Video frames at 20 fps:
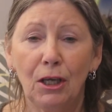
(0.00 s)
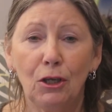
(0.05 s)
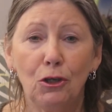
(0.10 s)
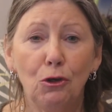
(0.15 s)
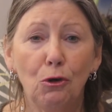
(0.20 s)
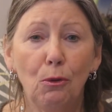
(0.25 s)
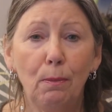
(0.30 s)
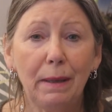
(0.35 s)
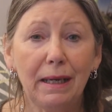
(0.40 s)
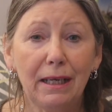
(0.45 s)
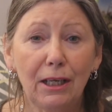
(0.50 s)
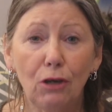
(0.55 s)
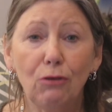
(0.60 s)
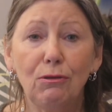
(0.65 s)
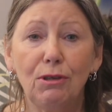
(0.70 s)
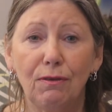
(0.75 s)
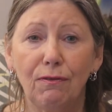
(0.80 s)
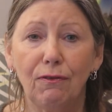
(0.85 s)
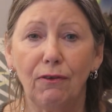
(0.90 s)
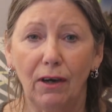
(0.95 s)
You'll be
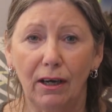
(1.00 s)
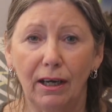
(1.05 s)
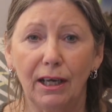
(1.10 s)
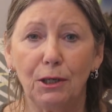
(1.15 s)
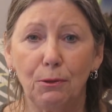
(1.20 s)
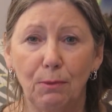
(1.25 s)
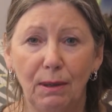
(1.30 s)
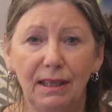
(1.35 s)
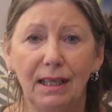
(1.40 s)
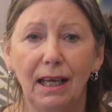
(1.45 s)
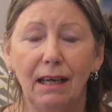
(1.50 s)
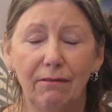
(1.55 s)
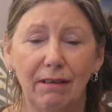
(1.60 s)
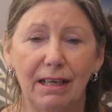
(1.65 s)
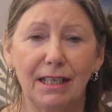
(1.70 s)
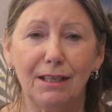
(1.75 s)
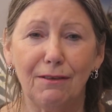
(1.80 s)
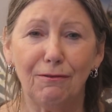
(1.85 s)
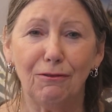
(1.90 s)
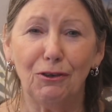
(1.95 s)
notified when they're
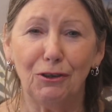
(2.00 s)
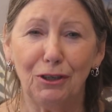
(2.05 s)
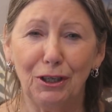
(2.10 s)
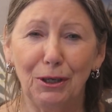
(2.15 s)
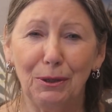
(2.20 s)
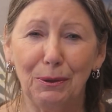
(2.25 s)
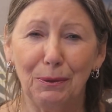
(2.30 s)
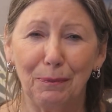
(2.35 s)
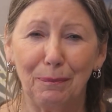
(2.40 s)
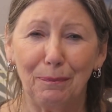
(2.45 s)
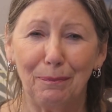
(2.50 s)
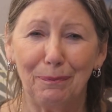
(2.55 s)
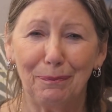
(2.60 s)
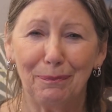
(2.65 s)
ready for you.